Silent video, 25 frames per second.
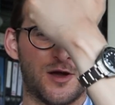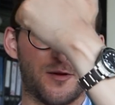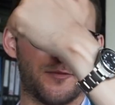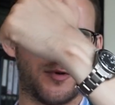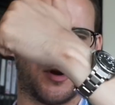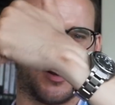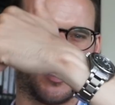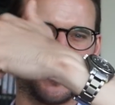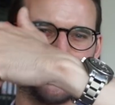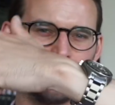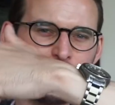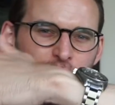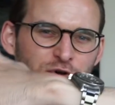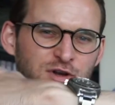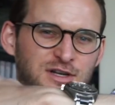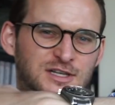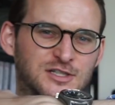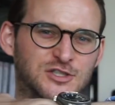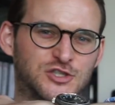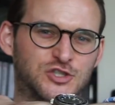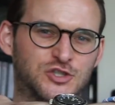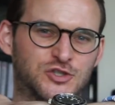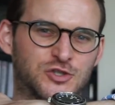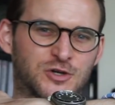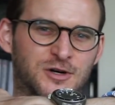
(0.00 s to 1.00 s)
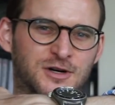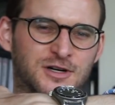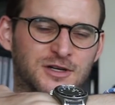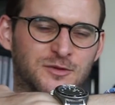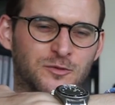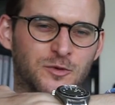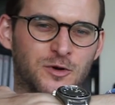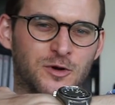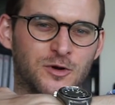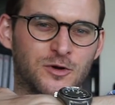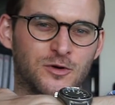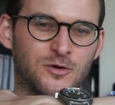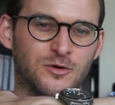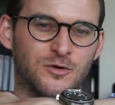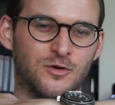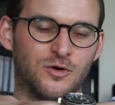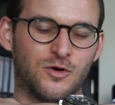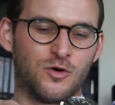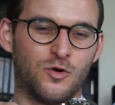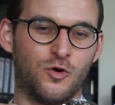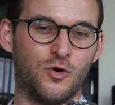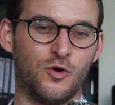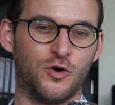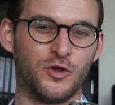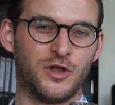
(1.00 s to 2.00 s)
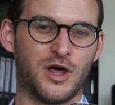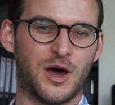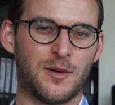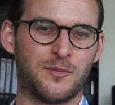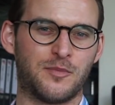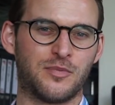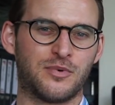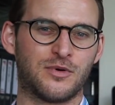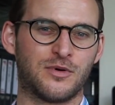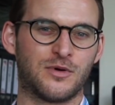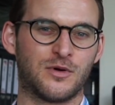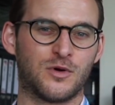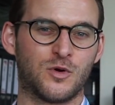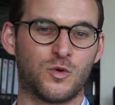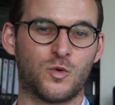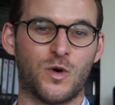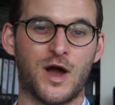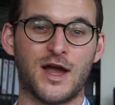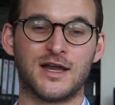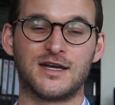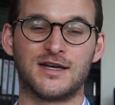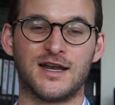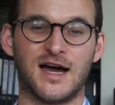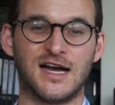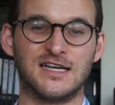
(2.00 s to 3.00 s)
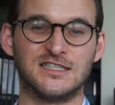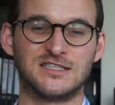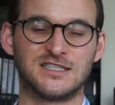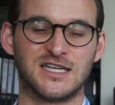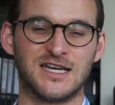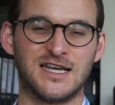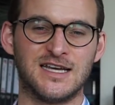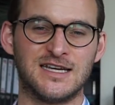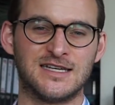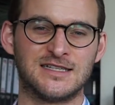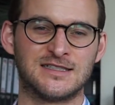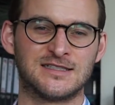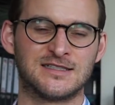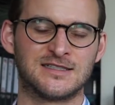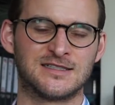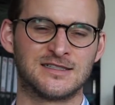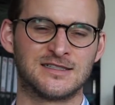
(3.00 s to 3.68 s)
but I'm pretty sure it will hold up quite nicely.